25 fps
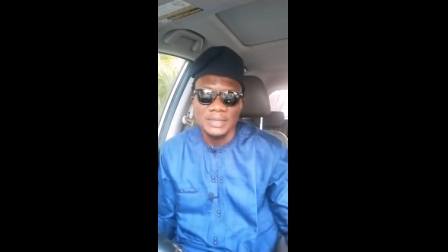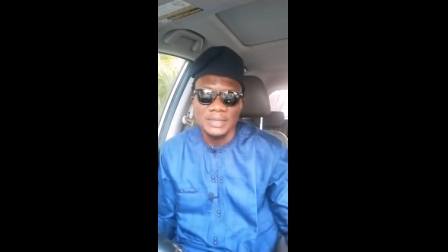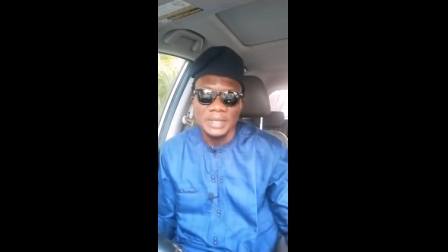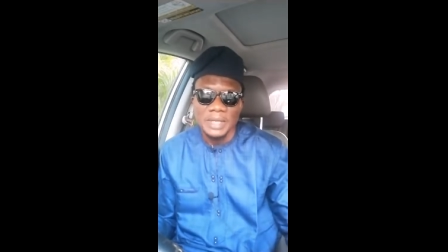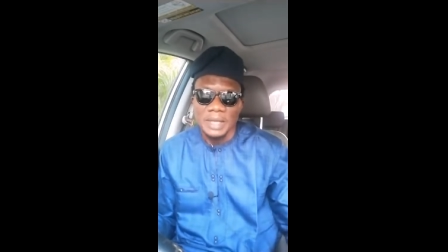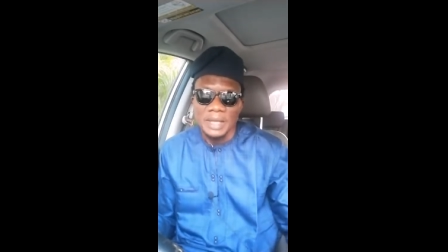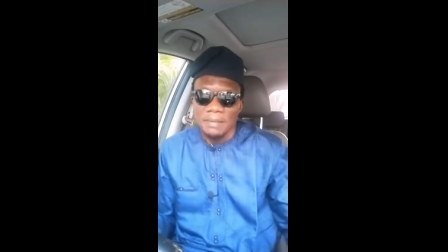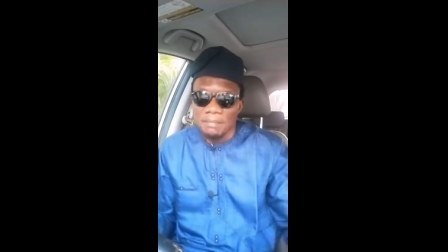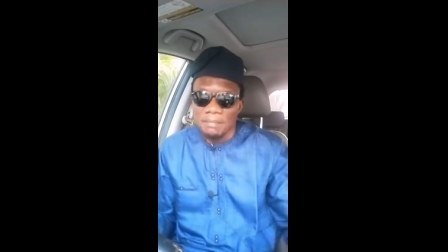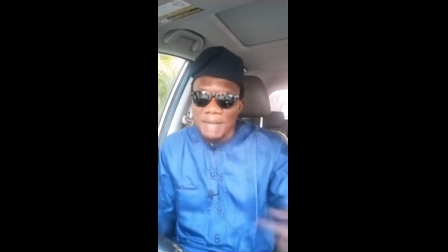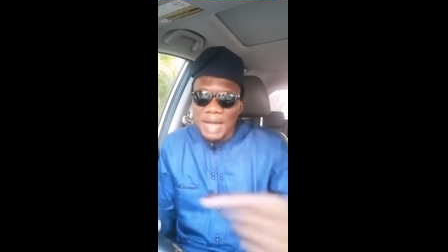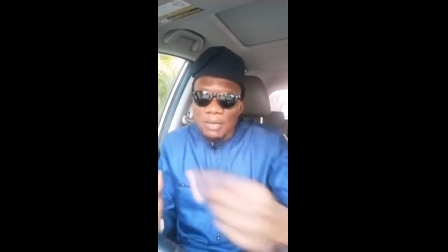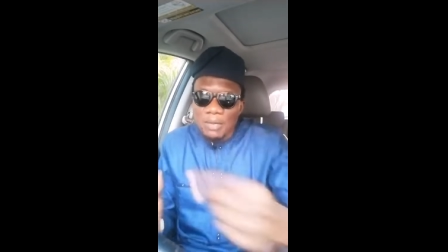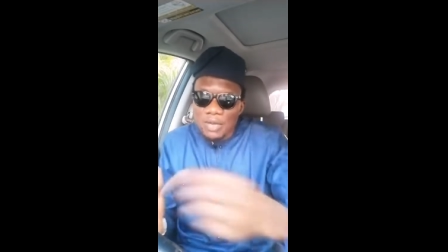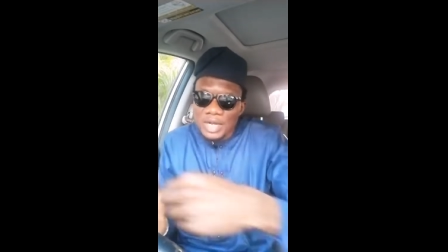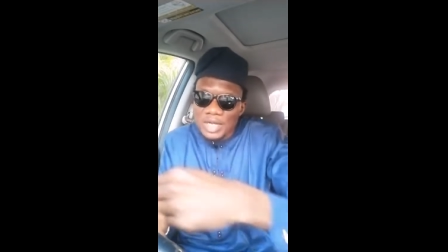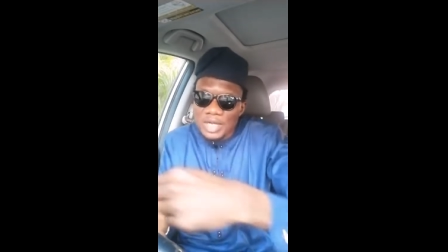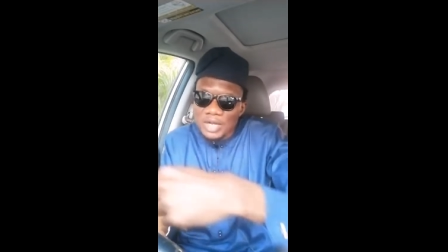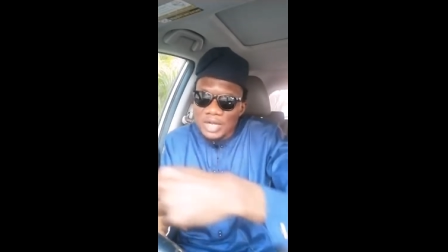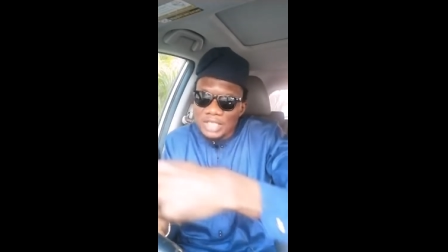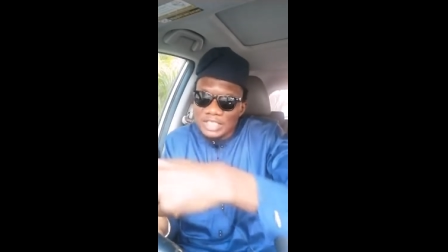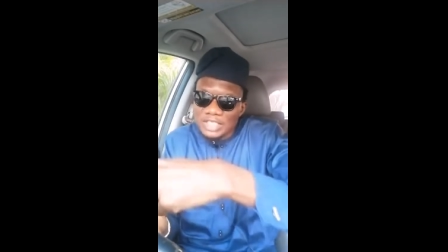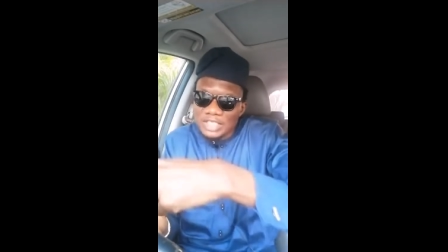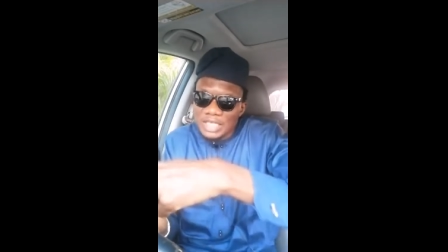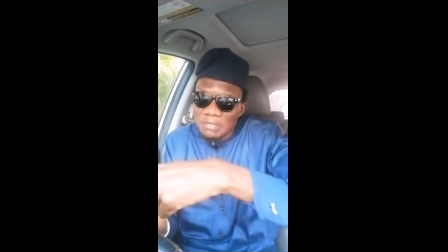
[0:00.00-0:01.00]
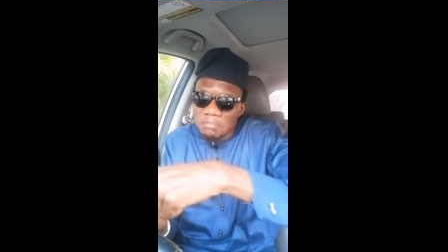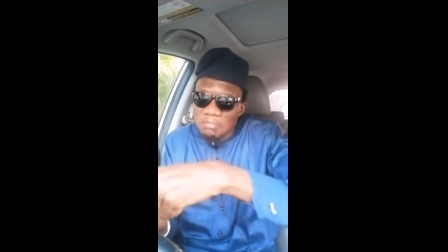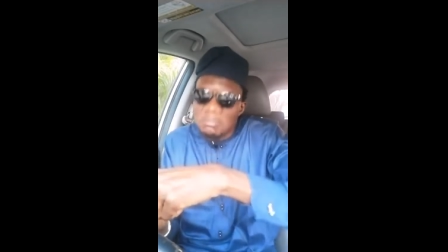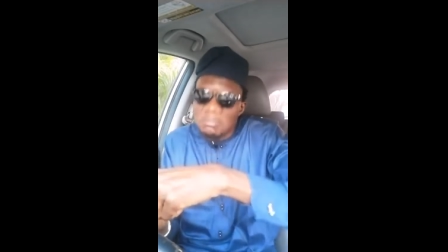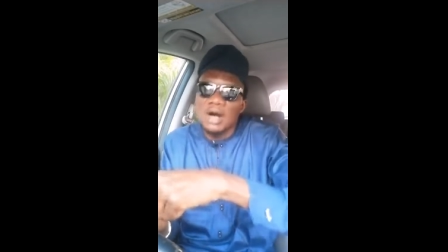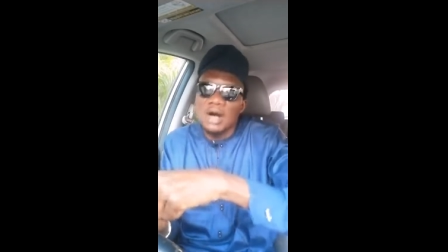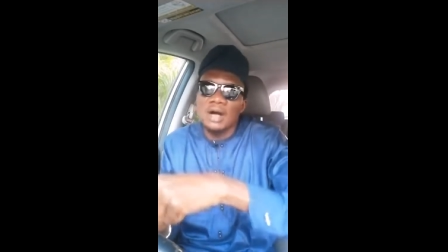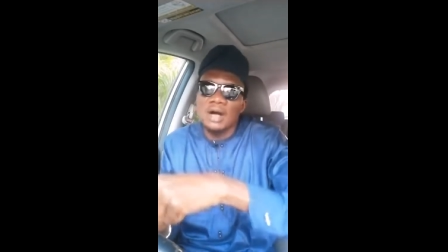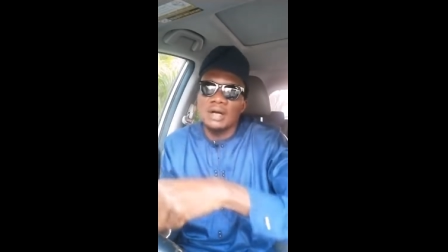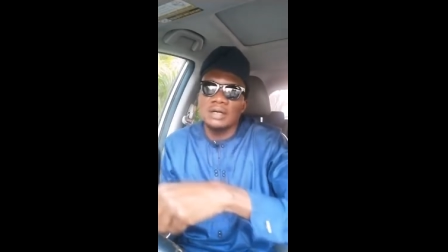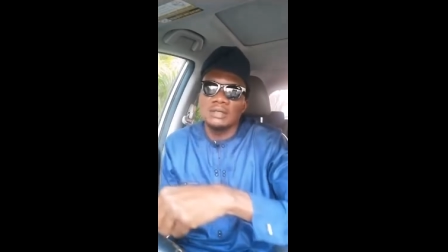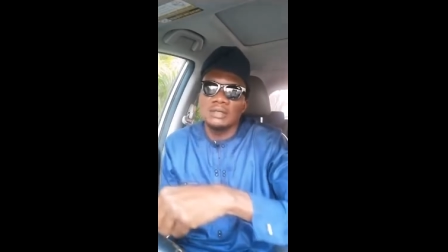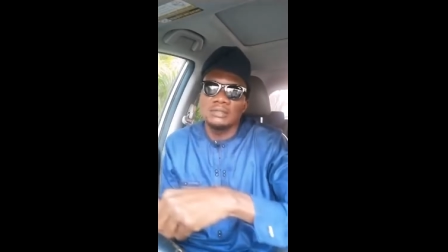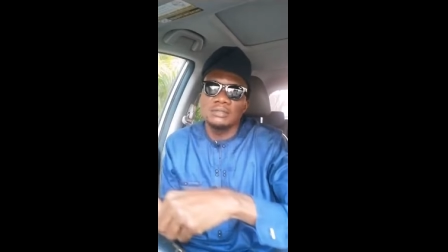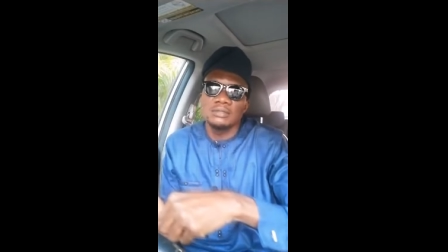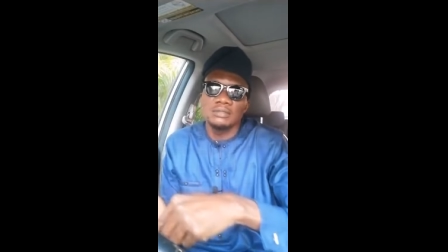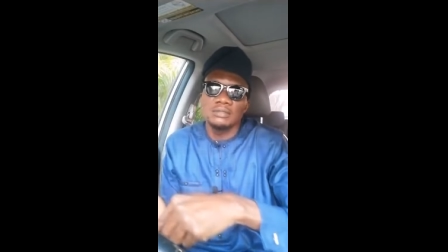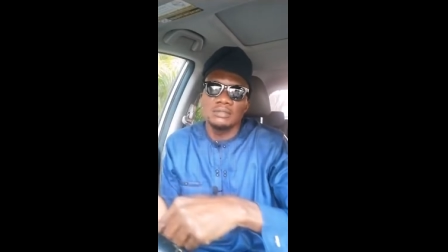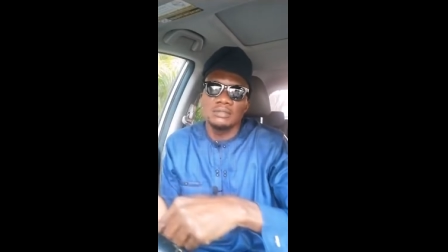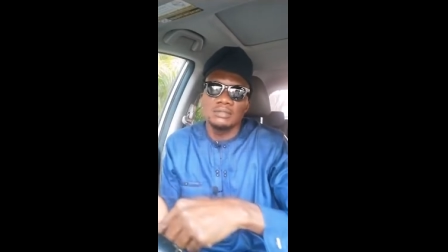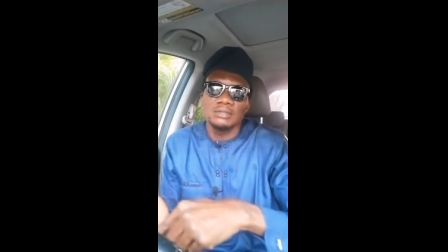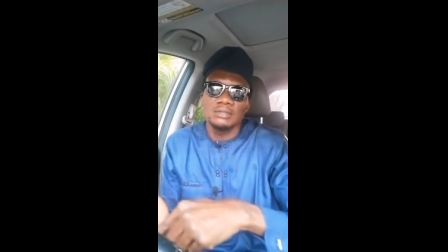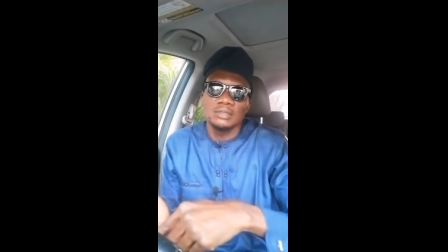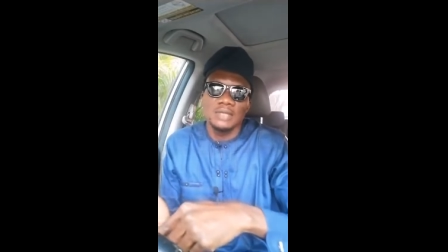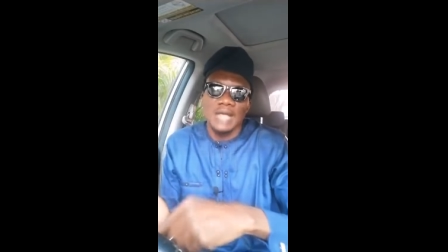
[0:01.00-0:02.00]
But when you say more,
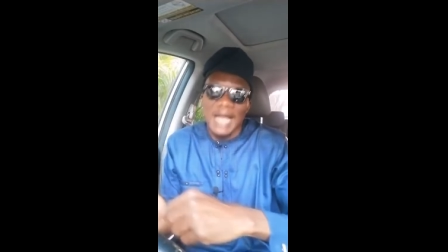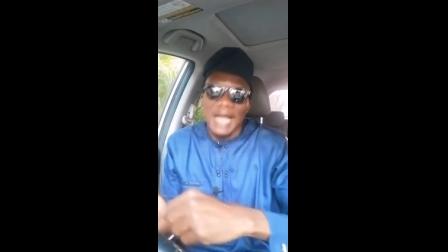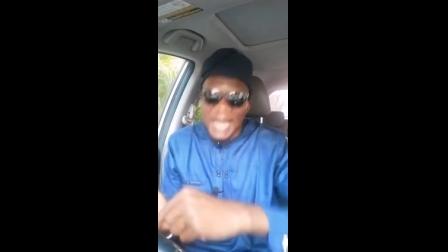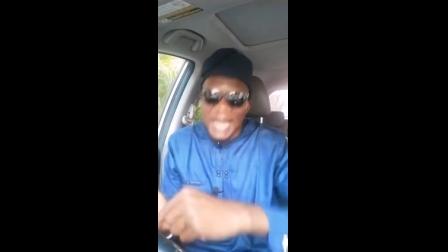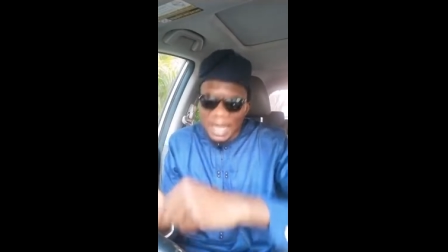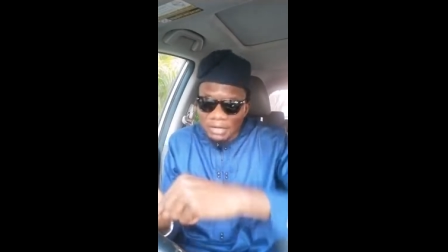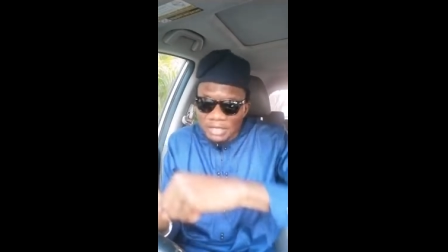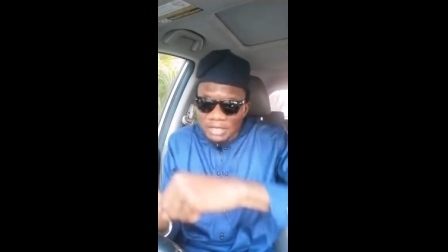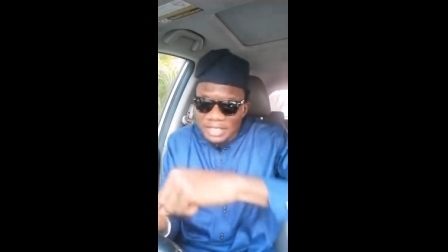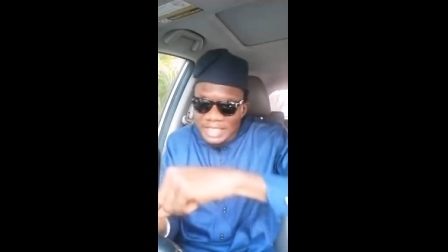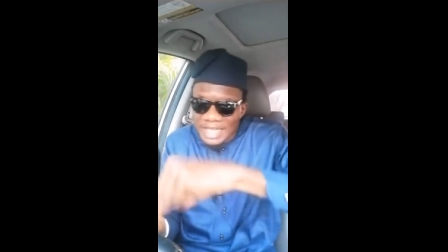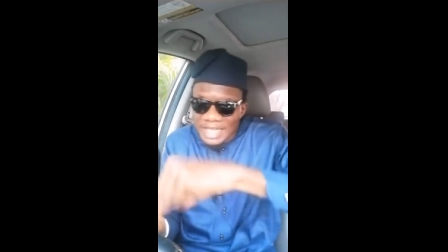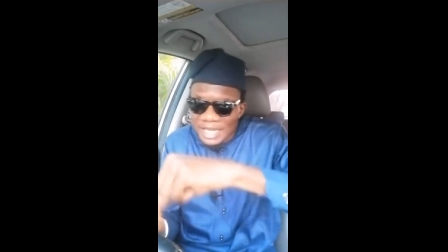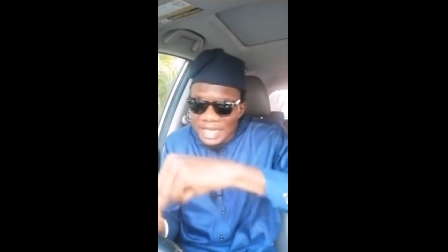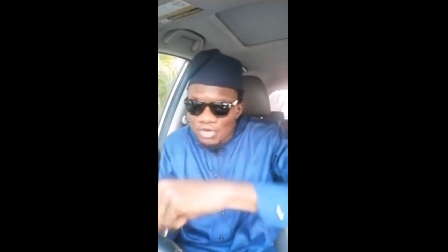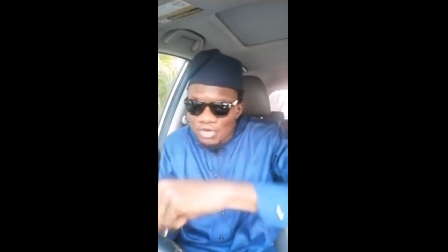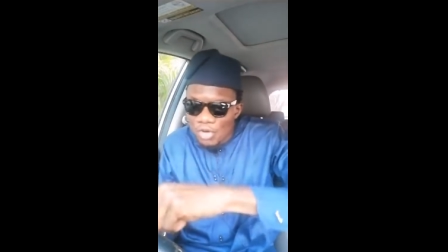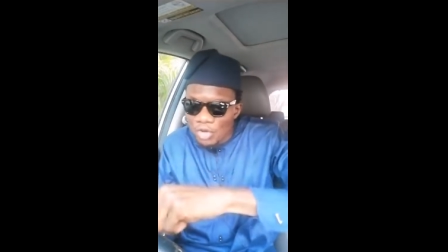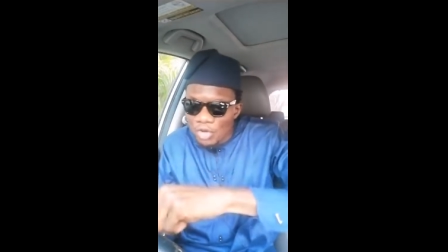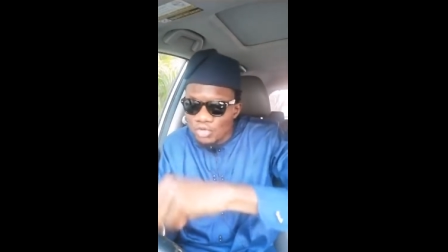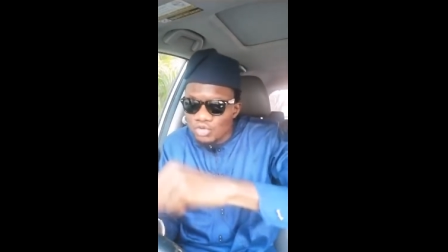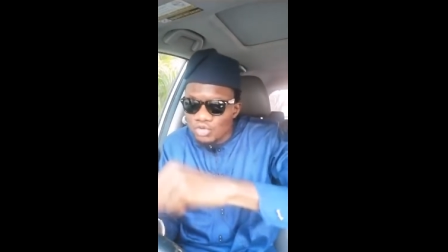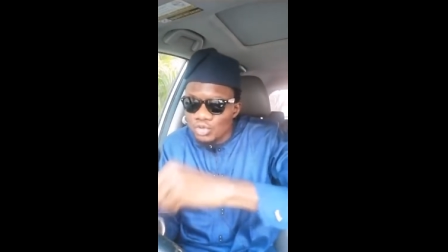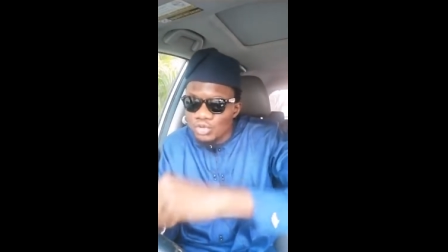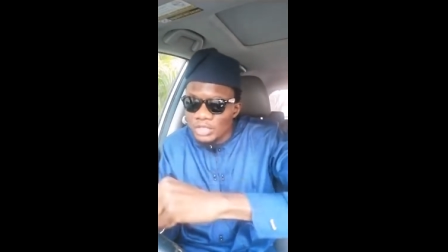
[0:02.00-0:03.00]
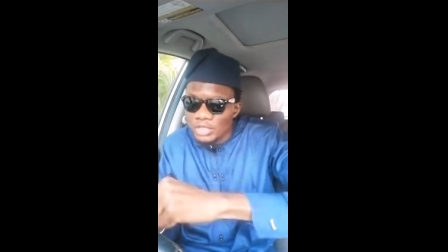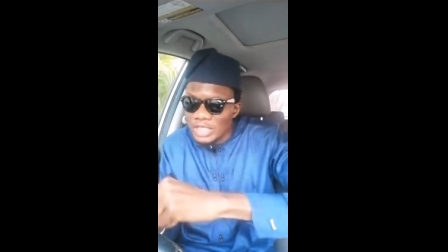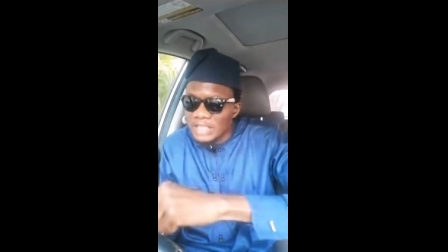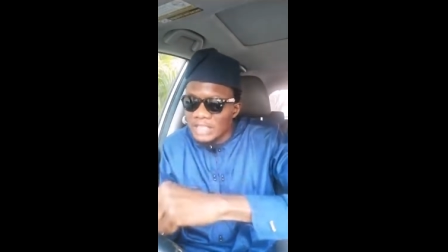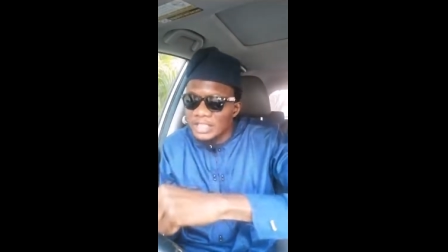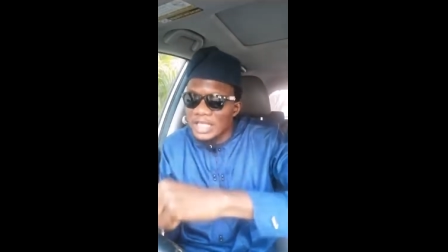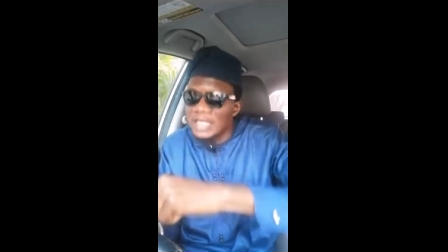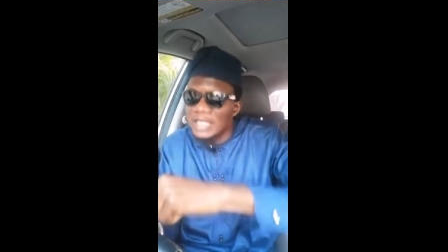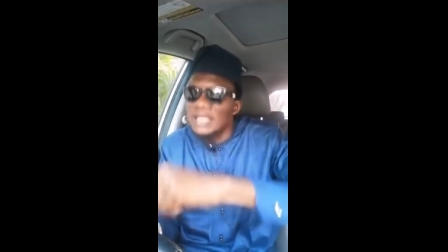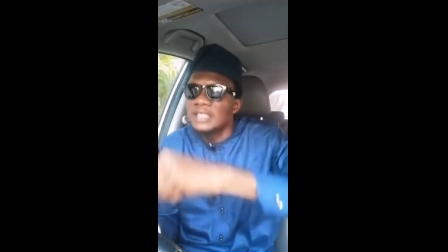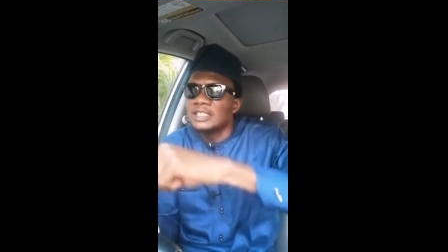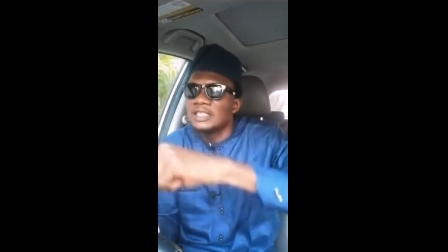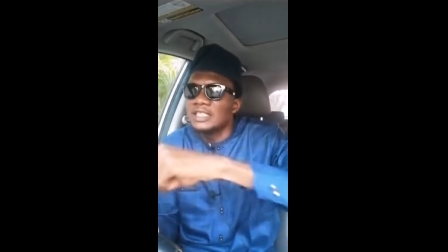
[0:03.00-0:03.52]
how did they know to say